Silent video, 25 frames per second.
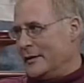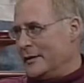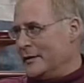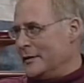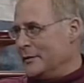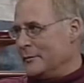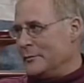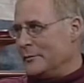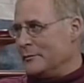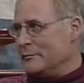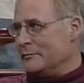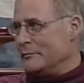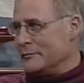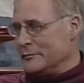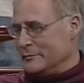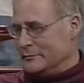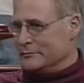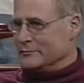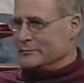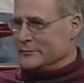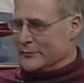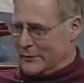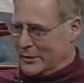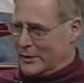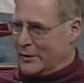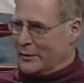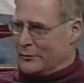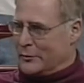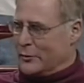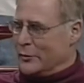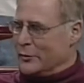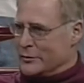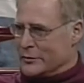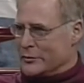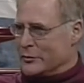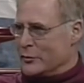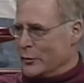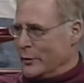Um, of
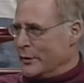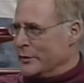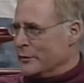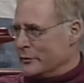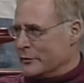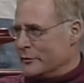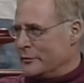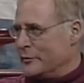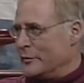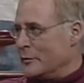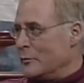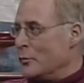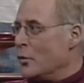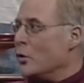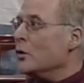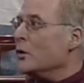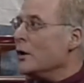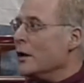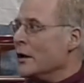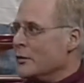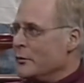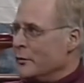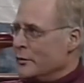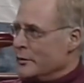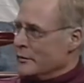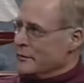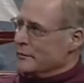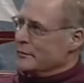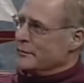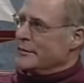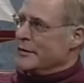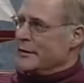course, the winners feel more like winners